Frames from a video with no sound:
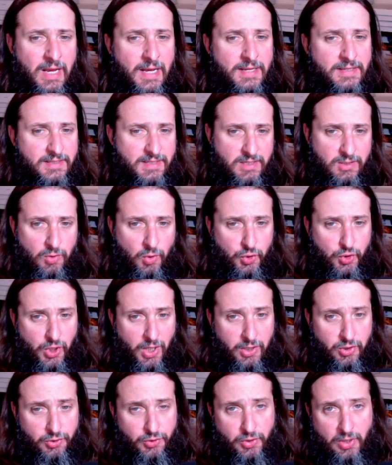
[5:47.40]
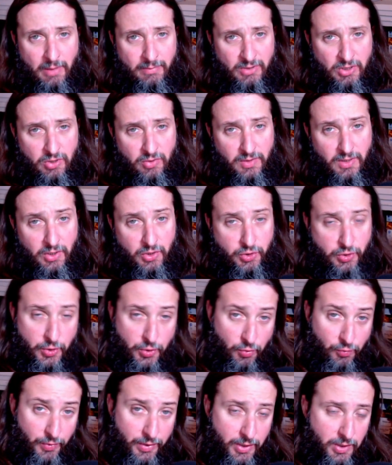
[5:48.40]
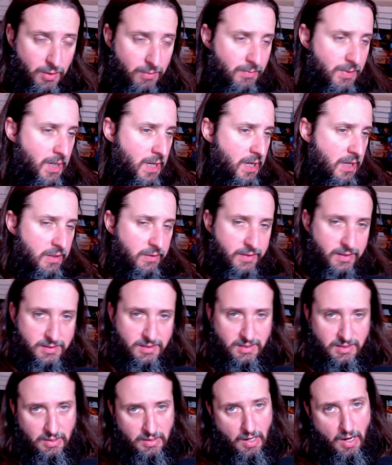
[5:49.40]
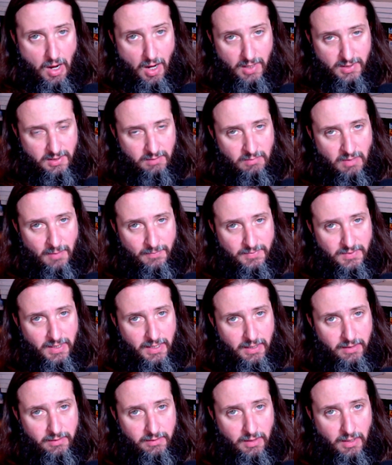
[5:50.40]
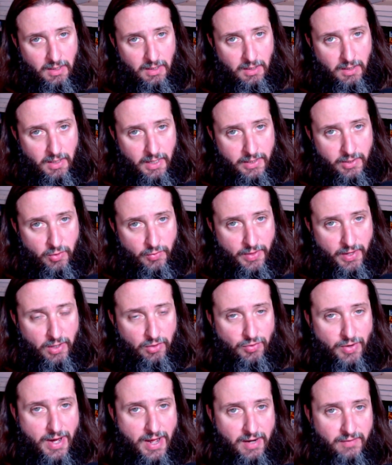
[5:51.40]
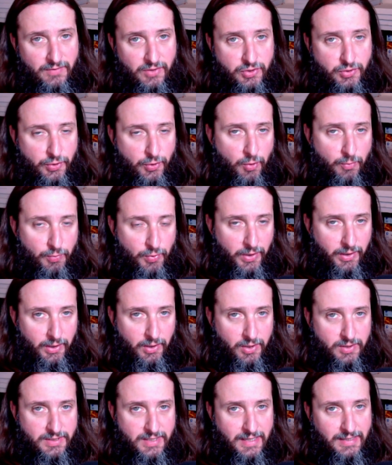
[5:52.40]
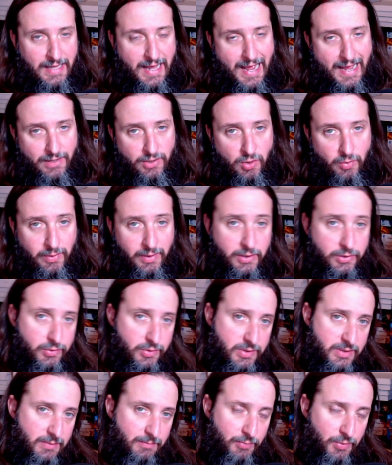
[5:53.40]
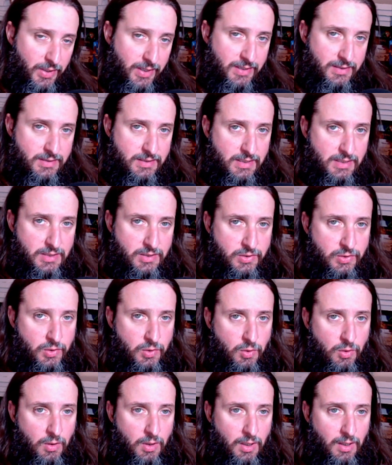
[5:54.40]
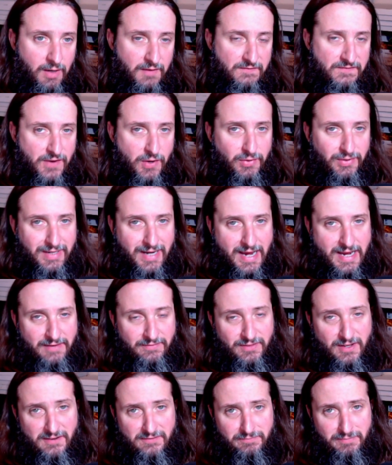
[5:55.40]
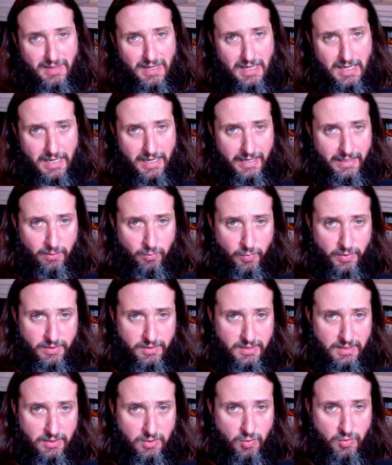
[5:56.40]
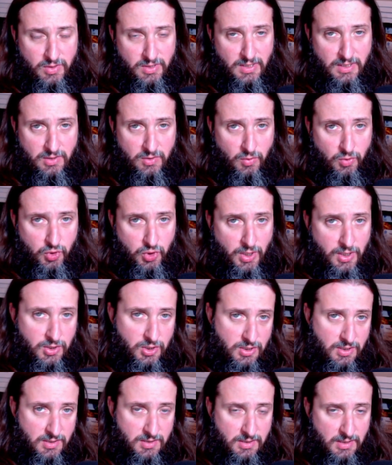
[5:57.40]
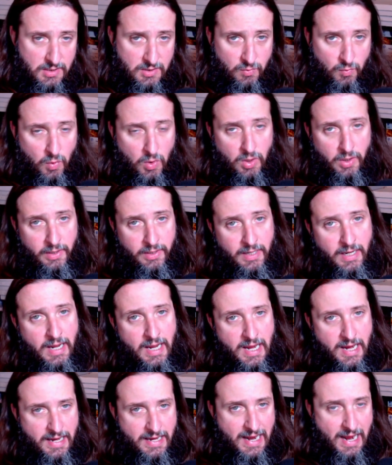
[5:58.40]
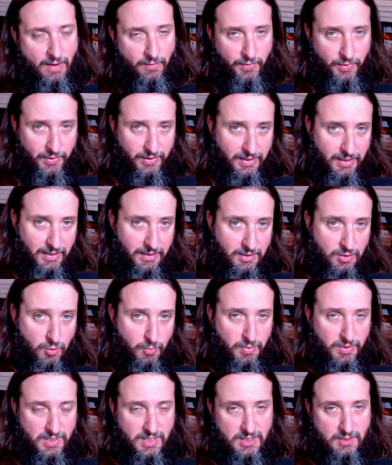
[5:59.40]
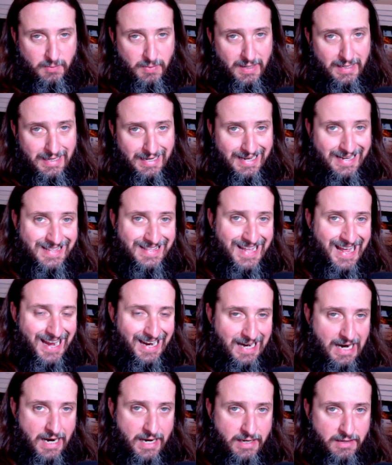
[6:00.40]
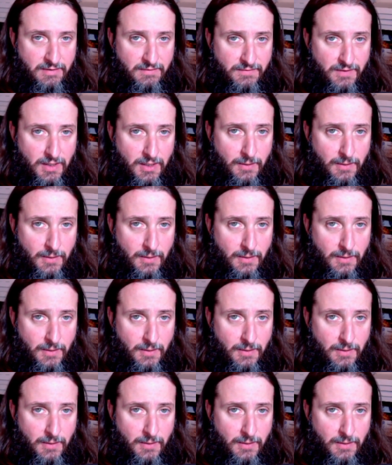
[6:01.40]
seasonal changes are coming to the Eternal Realm. This is an awesome update. I know that a lot of Eternal players that have no interest in playing seasonal felt kind of left behind with the new seasonal changes in Season 1 and not really getting to participate in that kind of,